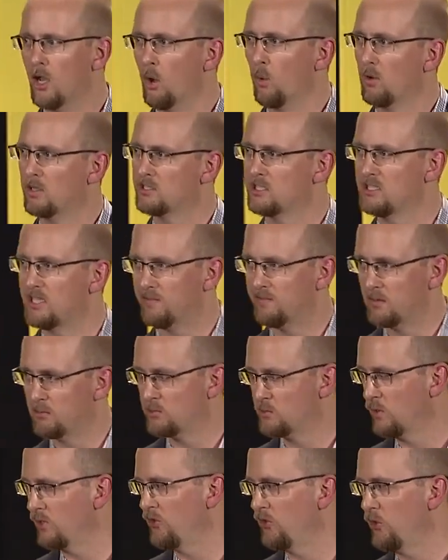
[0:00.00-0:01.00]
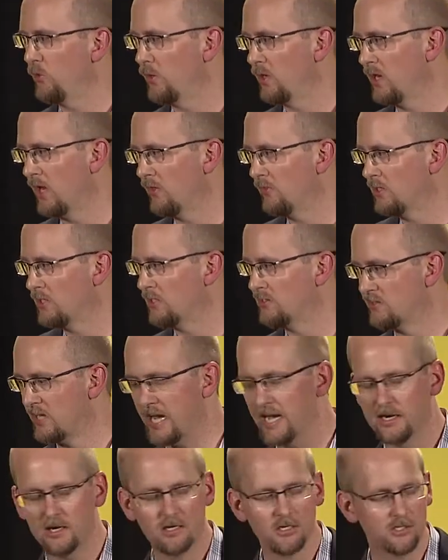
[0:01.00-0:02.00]
what's different between you and other
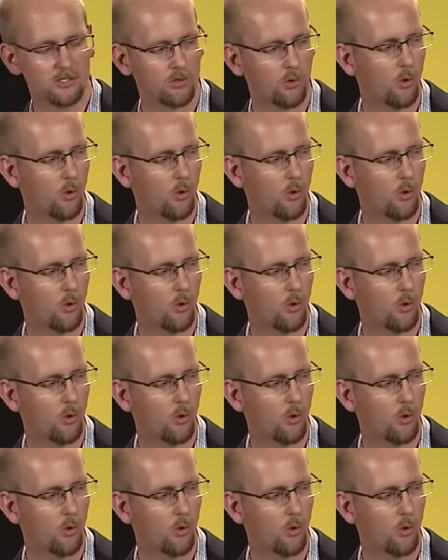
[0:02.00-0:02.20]
designers,